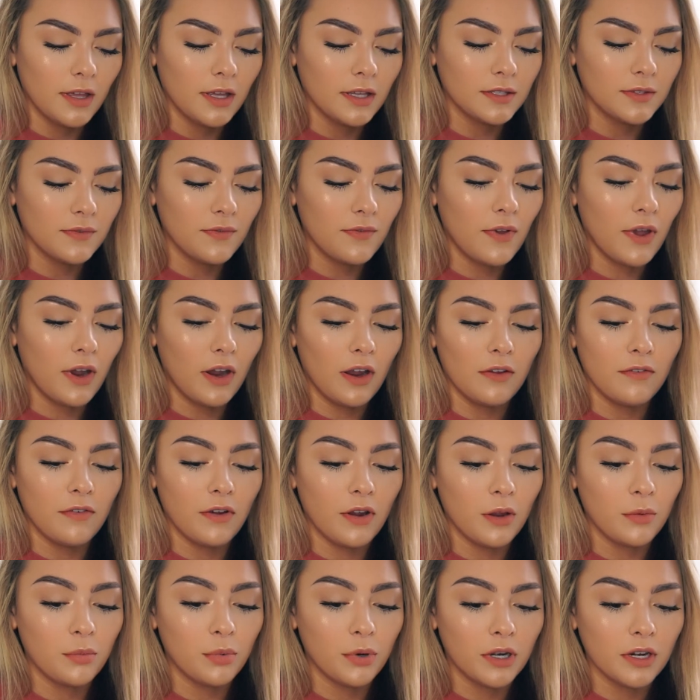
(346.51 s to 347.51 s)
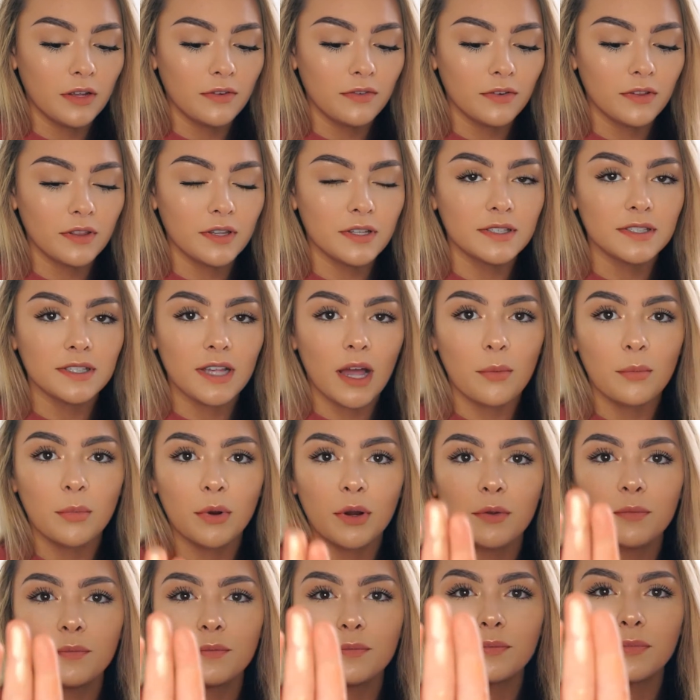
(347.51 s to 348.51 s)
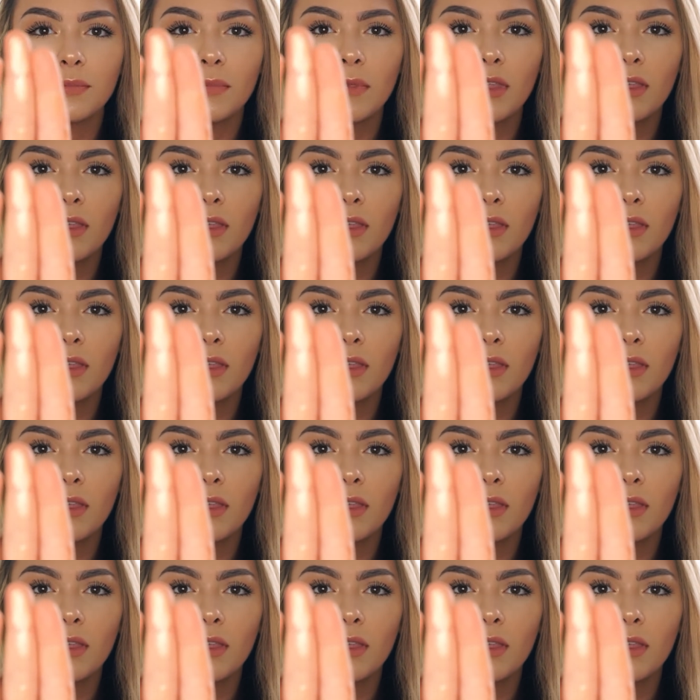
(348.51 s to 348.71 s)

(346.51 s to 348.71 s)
It's very, very pretty for the summer.